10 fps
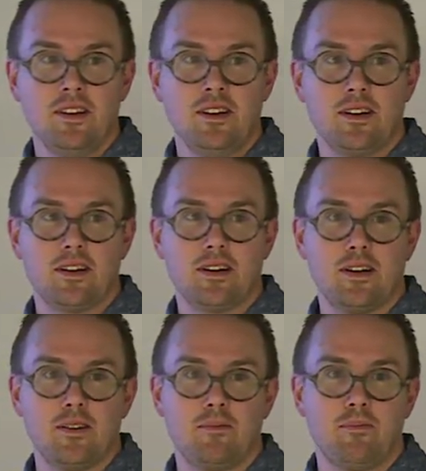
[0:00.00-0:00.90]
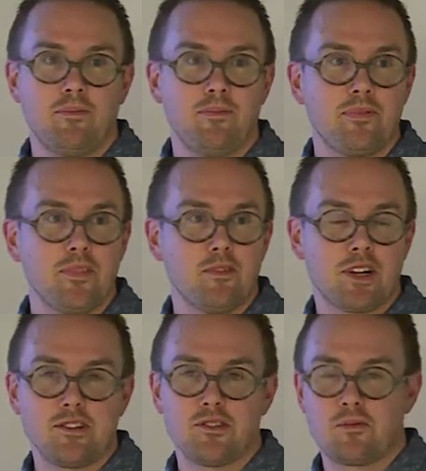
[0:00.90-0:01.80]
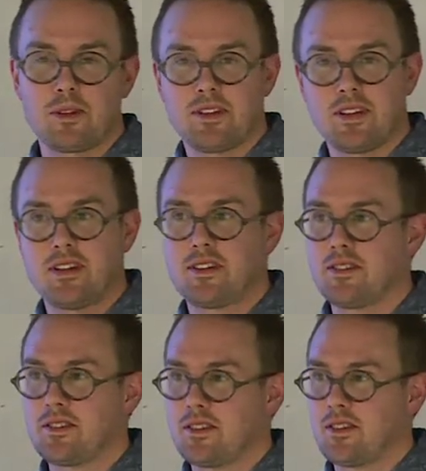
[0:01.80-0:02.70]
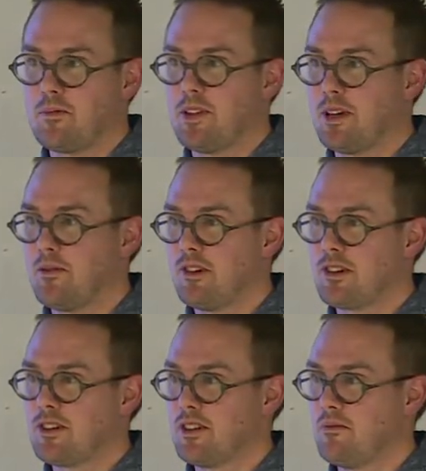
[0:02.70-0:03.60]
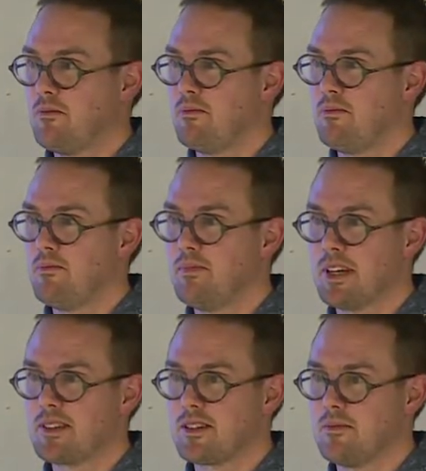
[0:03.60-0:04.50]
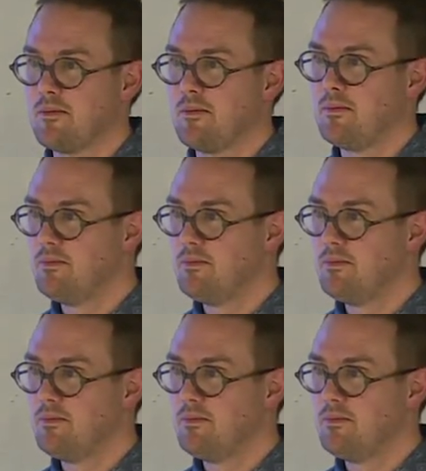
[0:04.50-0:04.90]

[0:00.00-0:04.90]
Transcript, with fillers: um, write documentation, set up a demo version, make some